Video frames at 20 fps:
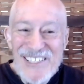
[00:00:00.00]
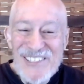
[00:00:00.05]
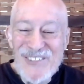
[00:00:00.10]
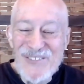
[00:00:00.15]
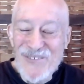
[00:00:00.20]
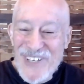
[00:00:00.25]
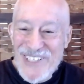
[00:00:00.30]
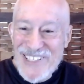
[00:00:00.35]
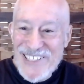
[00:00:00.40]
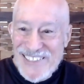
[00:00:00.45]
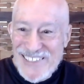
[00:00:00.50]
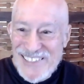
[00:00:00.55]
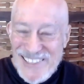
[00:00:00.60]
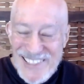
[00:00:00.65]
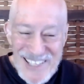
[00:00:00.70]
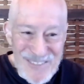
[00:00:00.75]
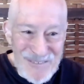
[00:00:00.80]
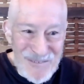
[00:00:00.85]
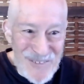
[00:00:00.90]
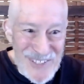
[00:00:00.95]
To what
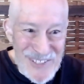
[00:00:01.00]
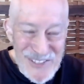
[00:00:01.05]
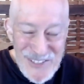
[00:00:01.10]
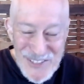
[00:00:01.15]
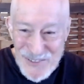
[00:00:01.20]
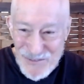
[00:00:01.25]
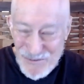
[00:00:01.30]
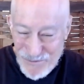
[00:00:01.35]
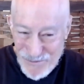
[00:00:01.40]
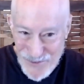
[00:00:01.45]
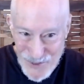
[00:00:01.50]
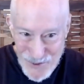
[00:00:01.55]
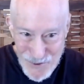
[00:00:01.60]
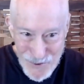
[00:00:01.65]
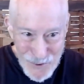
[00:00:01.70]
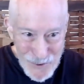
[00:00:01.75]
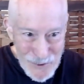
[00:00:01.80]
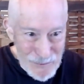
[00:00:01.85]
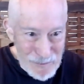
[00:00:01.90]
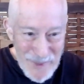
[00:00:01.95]
extent was it
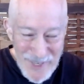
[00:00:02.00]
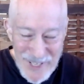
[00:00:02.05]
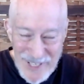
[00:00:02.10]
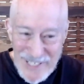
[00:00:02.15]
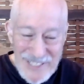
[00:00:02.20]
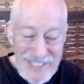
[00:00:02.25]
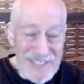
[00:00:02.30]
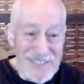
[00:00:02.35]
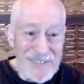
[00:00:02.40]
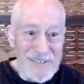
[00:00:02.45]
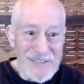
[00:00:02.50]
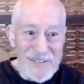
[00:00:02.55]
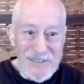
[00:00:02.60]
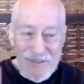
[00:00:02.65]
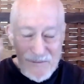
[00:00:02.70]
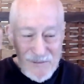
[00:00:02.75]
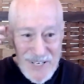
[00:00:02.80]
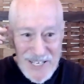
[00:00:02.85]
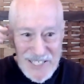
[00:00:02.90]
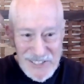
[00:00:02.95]
fueled by
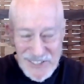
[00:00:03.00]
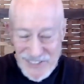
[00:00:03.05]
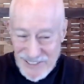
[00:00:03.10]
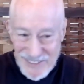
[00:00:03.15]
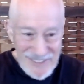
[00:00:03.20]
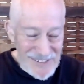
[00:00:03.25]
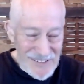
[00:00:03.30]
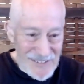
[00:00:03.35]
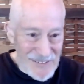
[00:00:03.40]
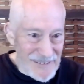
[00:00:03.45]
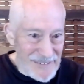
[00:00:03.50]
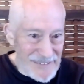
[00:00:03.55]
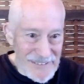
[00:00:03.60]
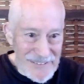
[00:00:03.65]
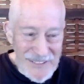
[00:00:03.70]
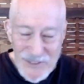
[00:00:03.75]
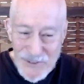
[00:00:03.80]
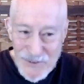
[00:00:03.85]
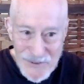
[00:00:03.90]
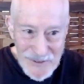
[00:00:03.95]
rational?
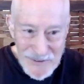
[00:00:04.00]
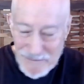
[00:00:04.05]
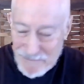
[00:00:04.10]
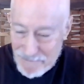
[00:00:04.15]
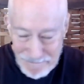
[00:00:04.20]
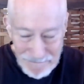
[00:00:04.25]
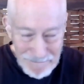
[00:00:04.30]
your